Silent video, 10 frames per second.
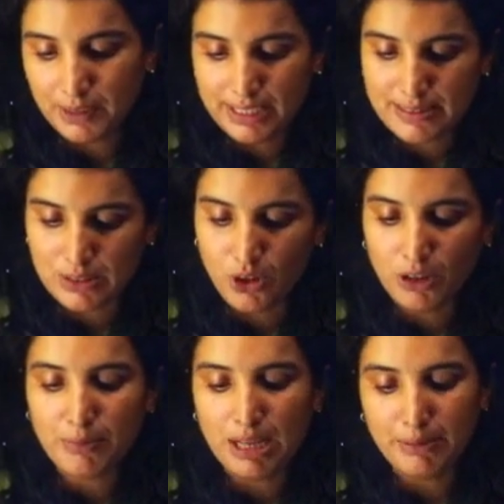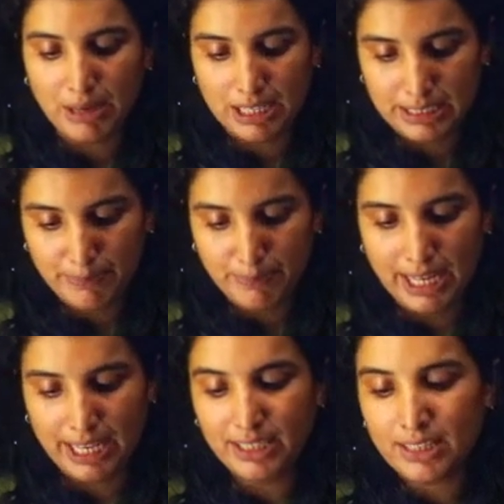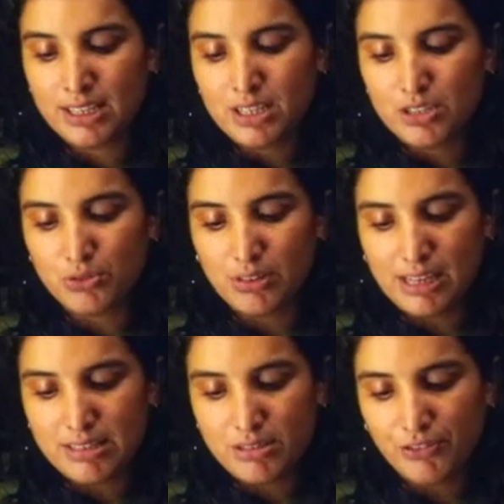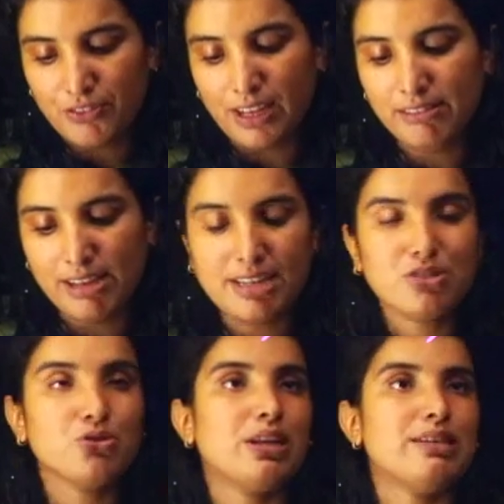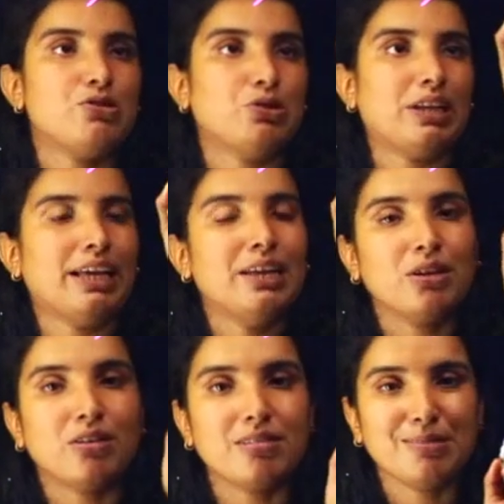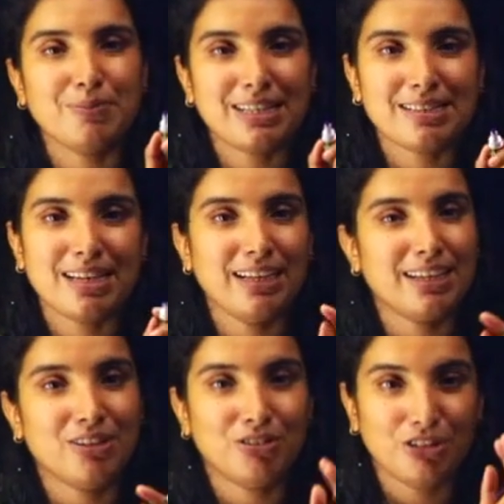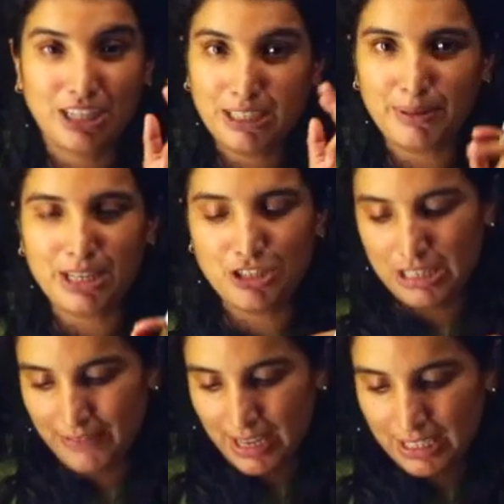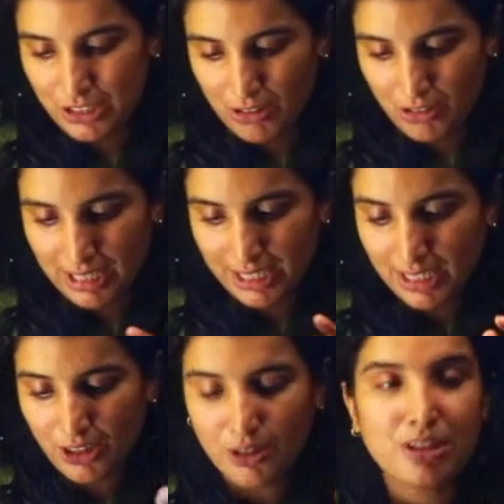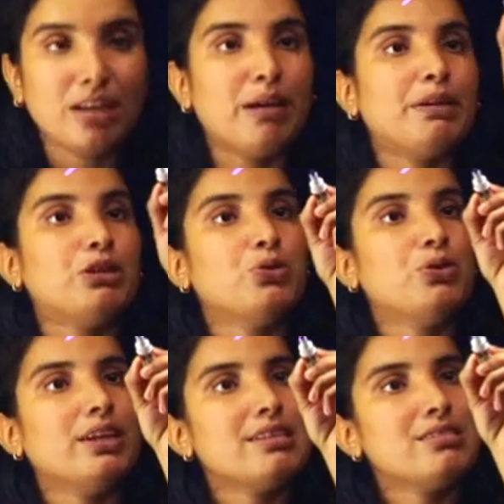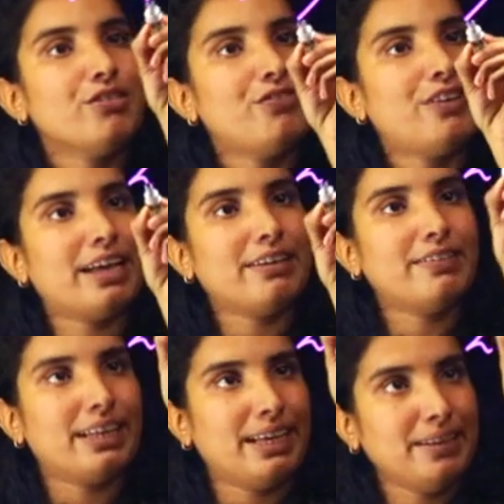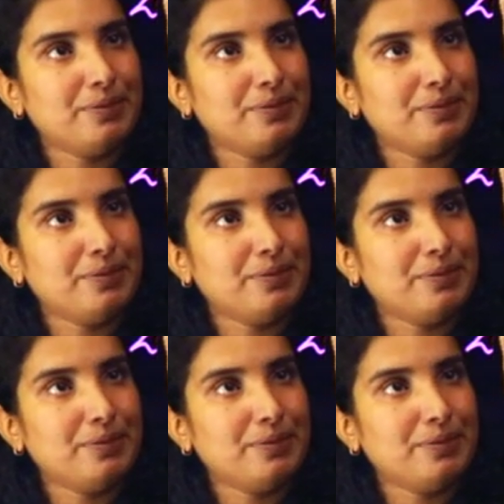is got by multiplying 2 raised to 5 and 2 raised to 3? Question manslaying and rashirim aichinokanga. But 2 raised to 5 in a